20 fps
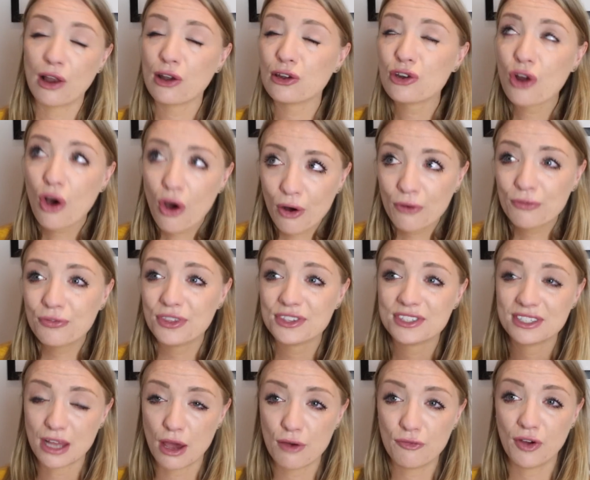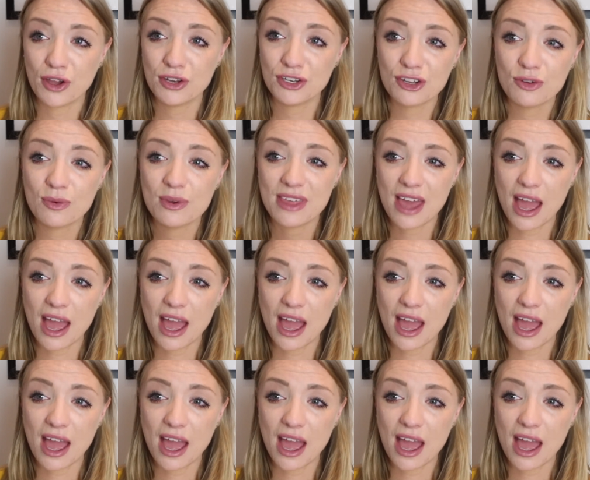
A lot of the stuff I do with